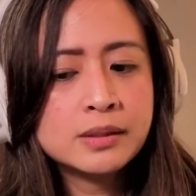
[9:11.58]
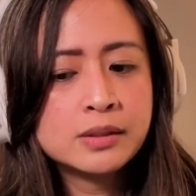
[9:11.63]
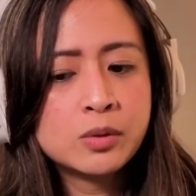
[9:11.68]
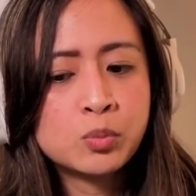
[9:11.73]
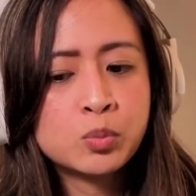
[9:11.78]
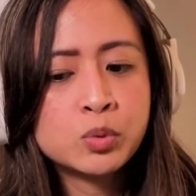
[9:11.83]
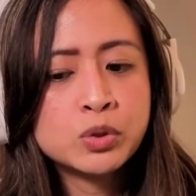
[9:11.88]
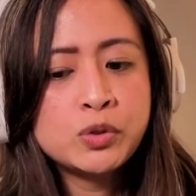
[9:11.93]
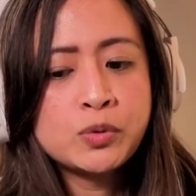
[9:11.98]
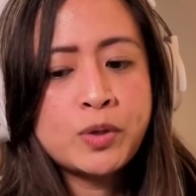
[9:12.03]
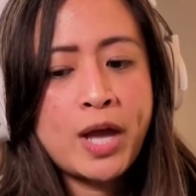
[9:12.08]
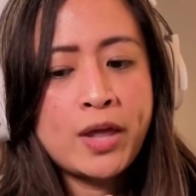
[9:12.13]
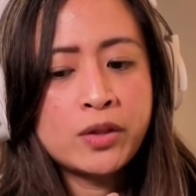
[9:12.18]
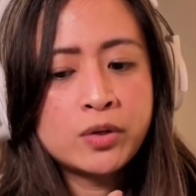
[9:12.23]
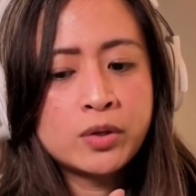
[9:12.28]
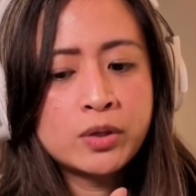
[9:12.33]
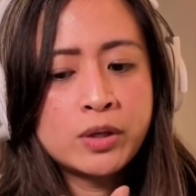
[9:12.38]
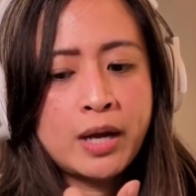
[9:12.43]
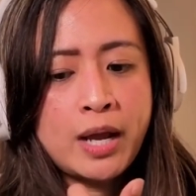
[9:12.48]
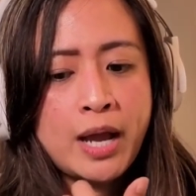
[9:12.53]
Would you
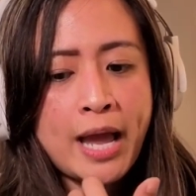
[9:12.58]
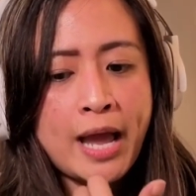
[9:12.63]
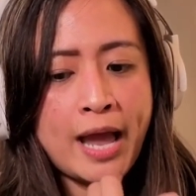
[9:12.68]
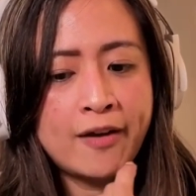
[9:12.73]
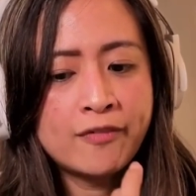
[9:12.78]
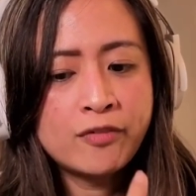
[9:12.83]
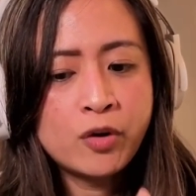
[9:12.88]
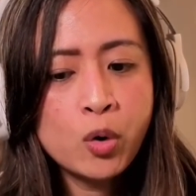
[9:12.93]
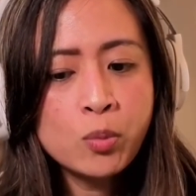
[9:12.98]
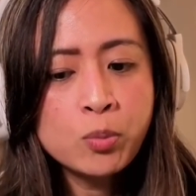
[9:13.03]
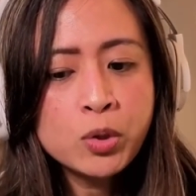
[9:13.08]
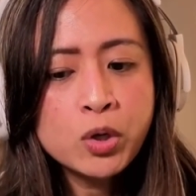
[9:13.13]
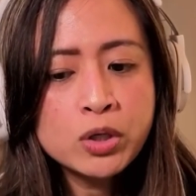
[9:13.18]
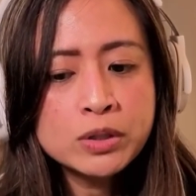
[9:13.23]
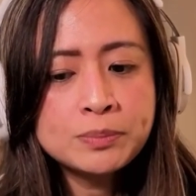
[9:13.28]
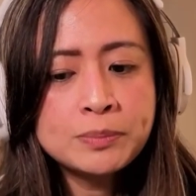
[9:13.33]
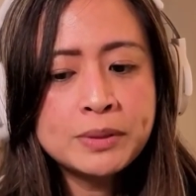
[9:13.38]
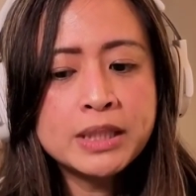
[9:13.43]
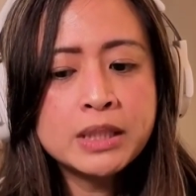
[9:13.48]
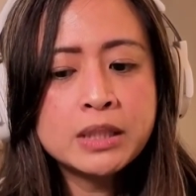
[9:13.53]
rather have a
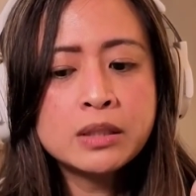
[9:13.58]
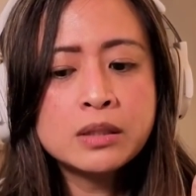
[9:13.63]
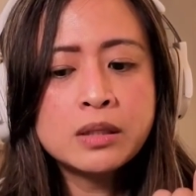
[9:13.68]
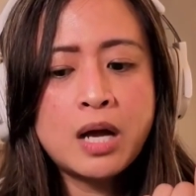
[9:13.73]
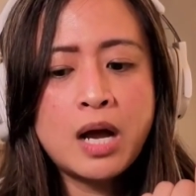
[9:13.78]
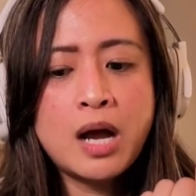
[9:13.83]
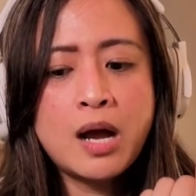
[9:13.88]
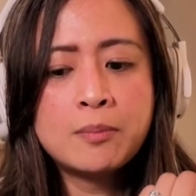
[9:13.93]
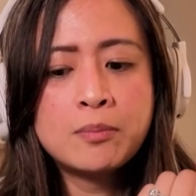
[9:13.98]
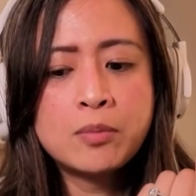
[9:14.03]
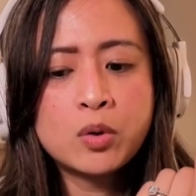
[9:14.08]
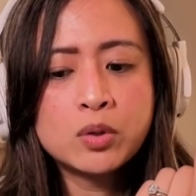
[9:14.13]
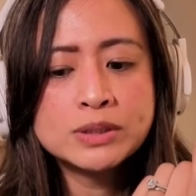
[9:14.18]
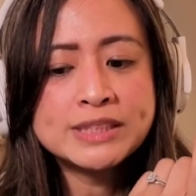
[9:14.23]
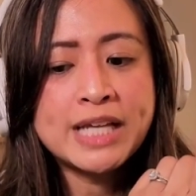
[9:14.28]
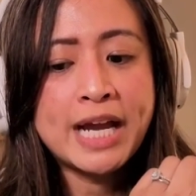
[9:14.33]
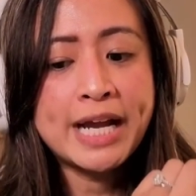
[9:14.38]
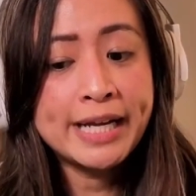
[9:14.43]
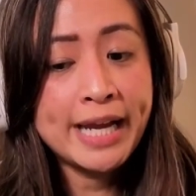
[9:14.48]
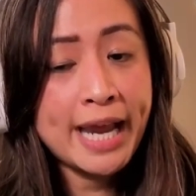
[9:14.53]
home-cooked meal or
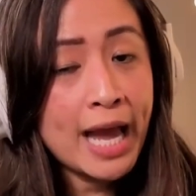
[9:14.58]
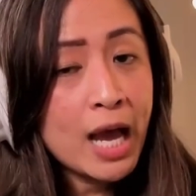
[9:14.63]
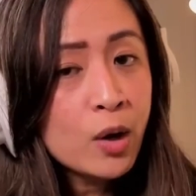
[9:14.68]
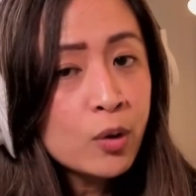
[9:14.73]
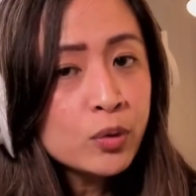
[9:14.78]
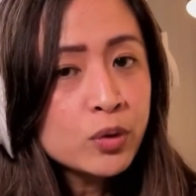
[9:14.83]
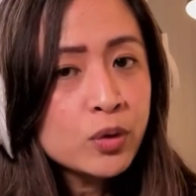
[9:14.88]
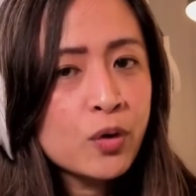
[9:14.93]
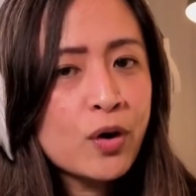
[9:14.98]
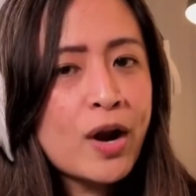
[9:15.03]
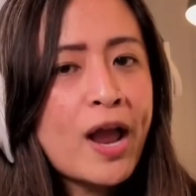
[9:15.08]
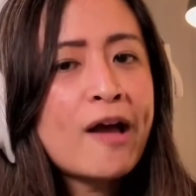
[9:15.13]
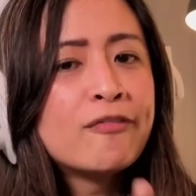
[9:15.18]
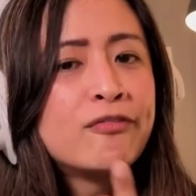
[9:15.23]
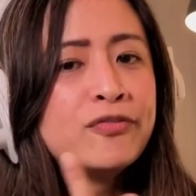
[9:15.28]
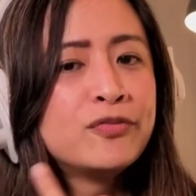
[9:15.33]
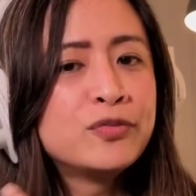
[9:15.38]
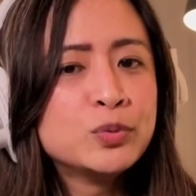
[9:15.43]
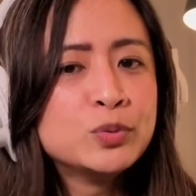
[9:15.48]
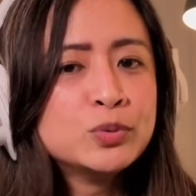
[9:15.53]
dine out, or have
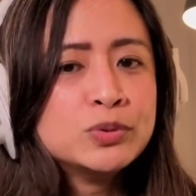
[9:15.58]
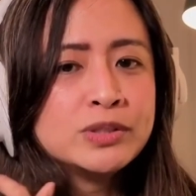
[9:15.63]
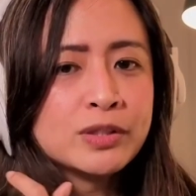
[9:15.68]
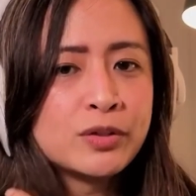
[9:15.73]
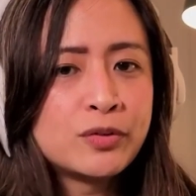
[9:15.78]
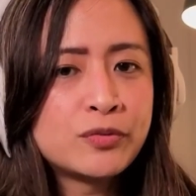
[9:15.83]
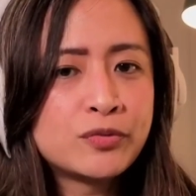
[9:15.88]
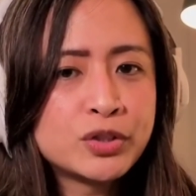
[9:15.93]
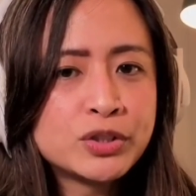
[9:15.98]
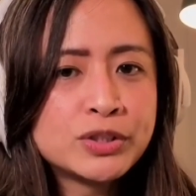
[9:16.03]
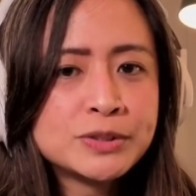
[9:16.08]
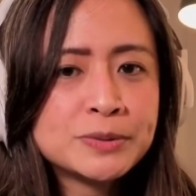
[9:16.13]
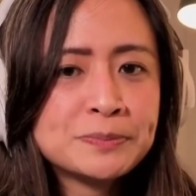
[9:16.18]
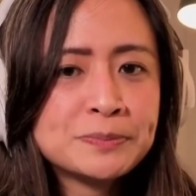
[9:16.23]
food delivered?